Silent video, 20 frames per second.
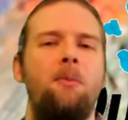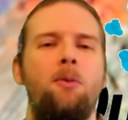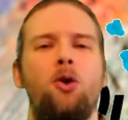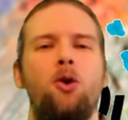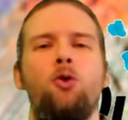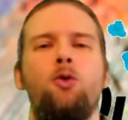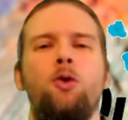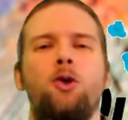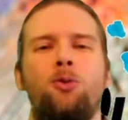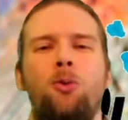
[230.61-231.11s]

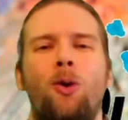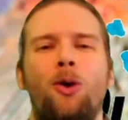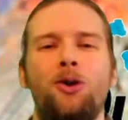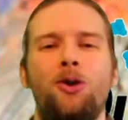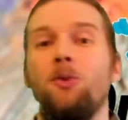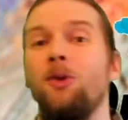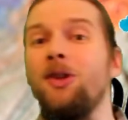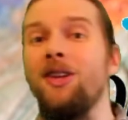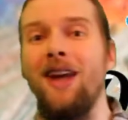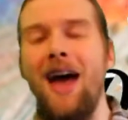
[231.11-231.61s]
who would
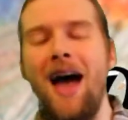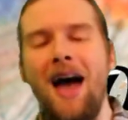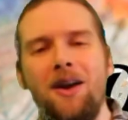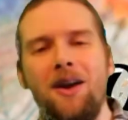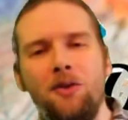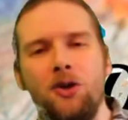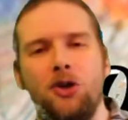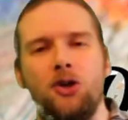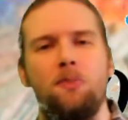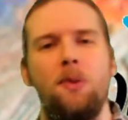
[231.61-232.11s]
wander with an
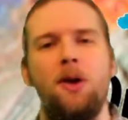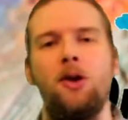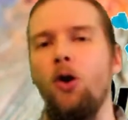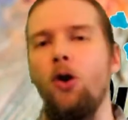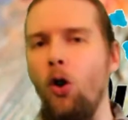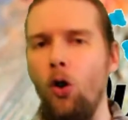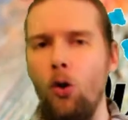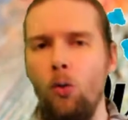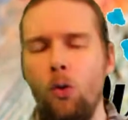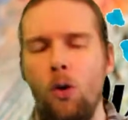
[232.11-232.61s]
Irishman
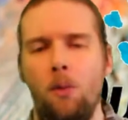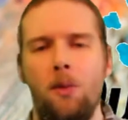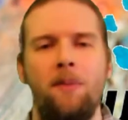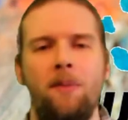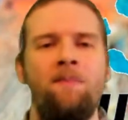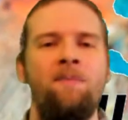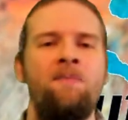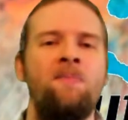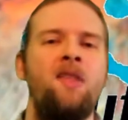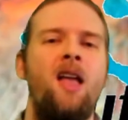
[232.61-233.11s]
or
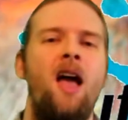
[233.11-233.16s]
woman,